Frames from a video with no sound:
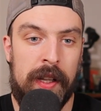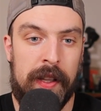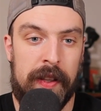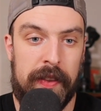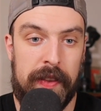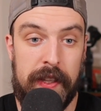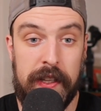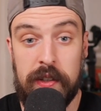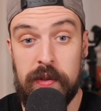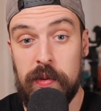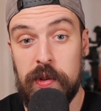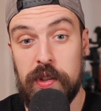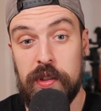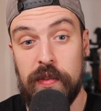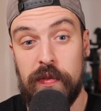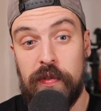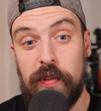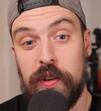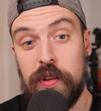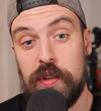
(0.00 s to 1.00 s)
this was
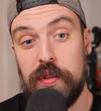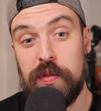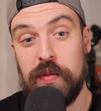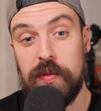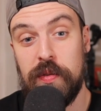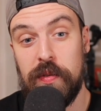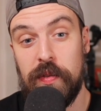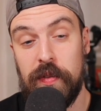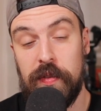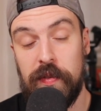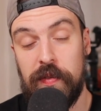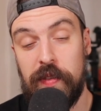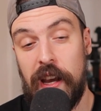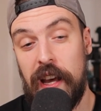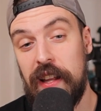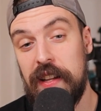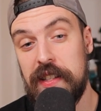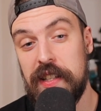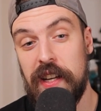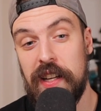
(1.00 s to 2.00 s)
the first
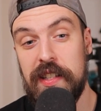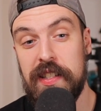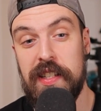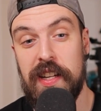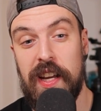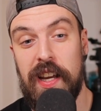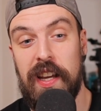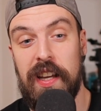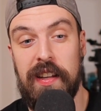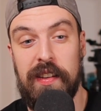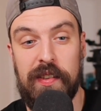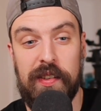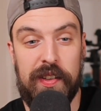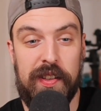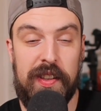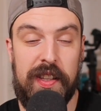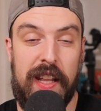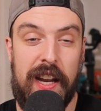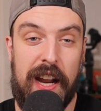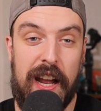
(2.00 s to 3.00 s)
Valentine's Day
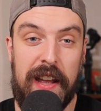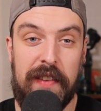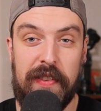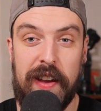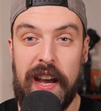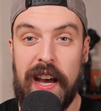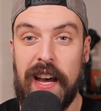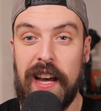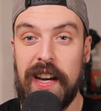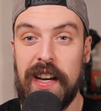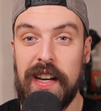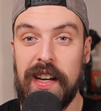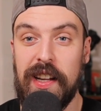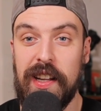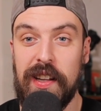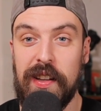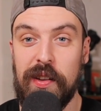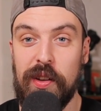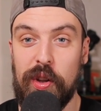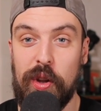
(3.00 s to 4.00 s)
that I've had in
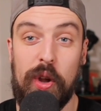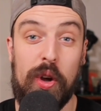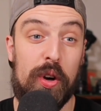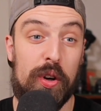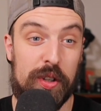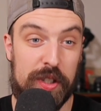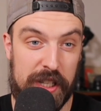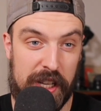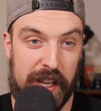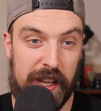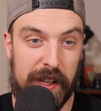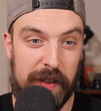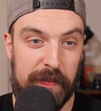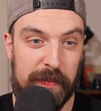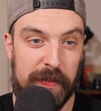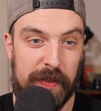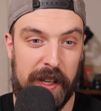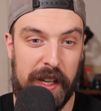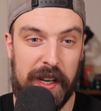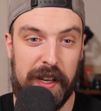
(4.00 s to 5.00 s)
a long
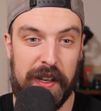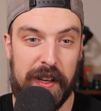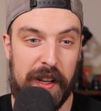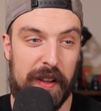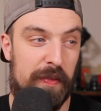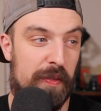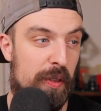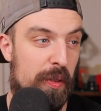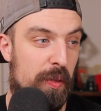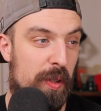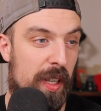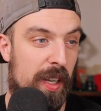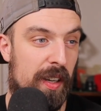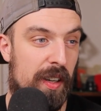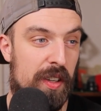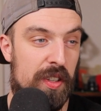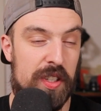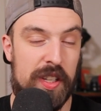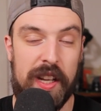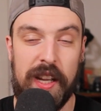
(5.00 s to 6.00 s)
time, in a few
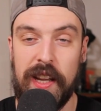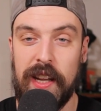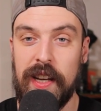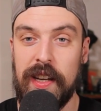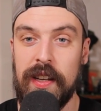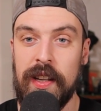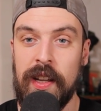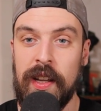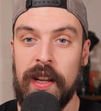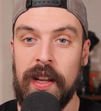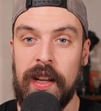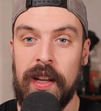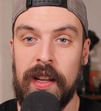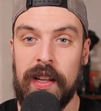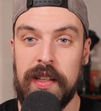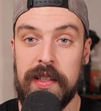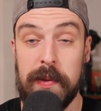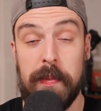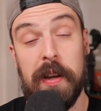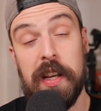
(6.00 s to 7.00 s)
years, and
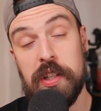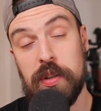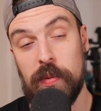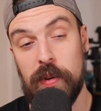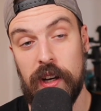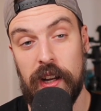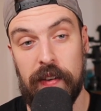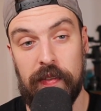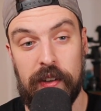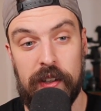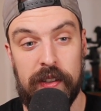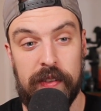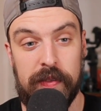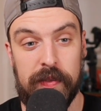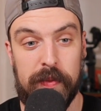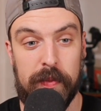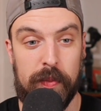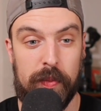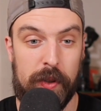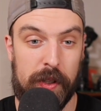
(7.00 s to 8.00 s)
the best one ever
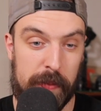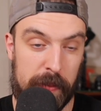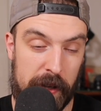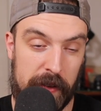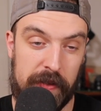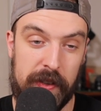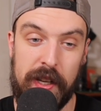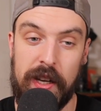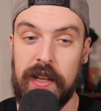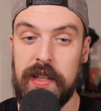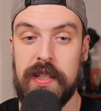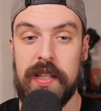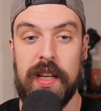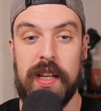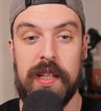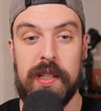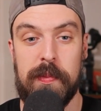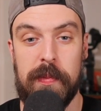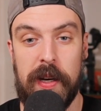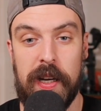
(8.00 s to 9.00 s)
with my
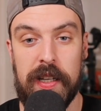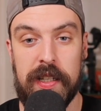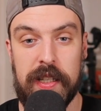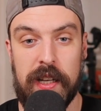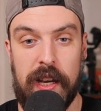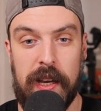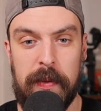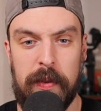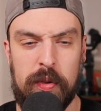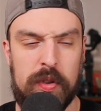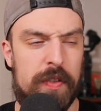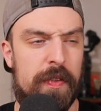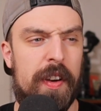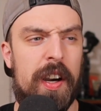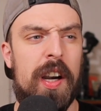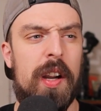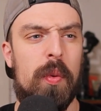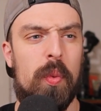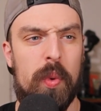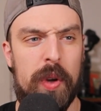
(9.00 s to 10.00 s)
fiance, spending time. It was a
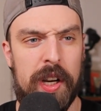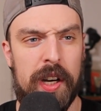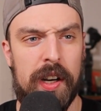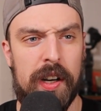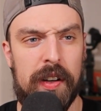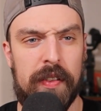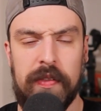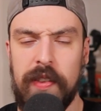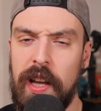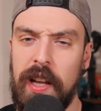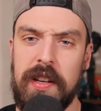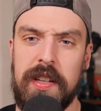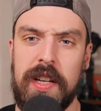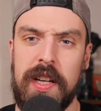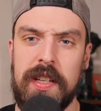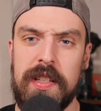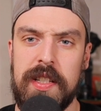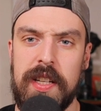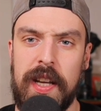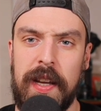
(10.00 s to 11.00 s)
very weird
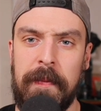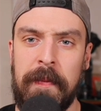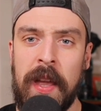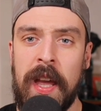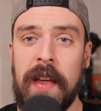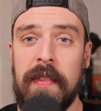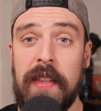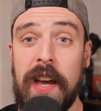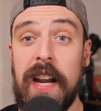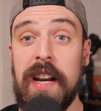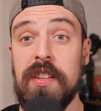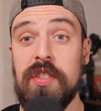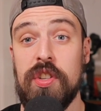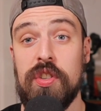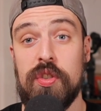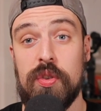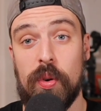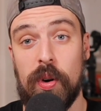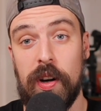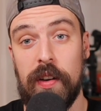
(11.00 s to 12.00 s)
Valentine's Day. That is a
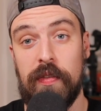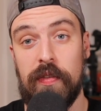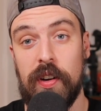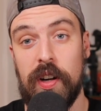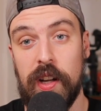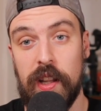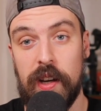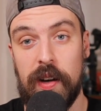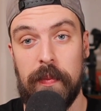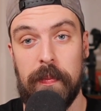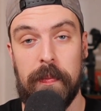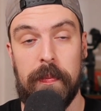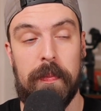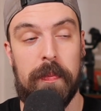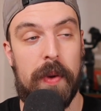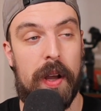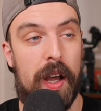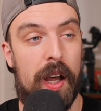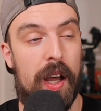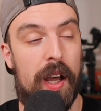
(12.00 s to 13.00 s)
story for another
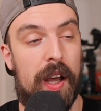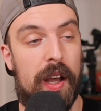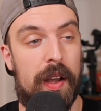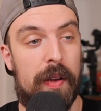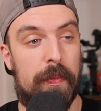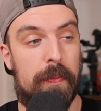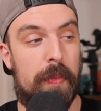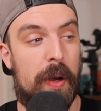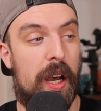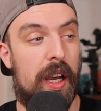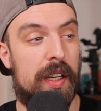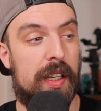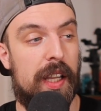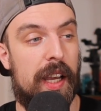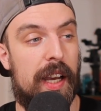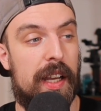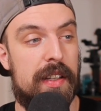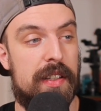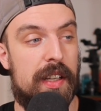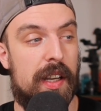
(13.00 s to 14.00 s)

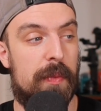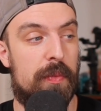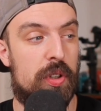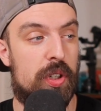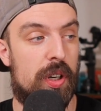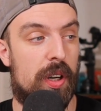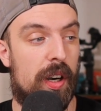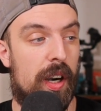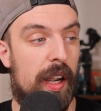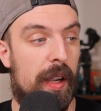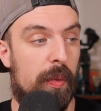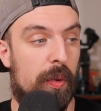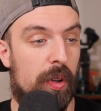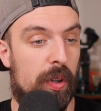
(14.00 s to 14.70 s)
podcast that I'm sure I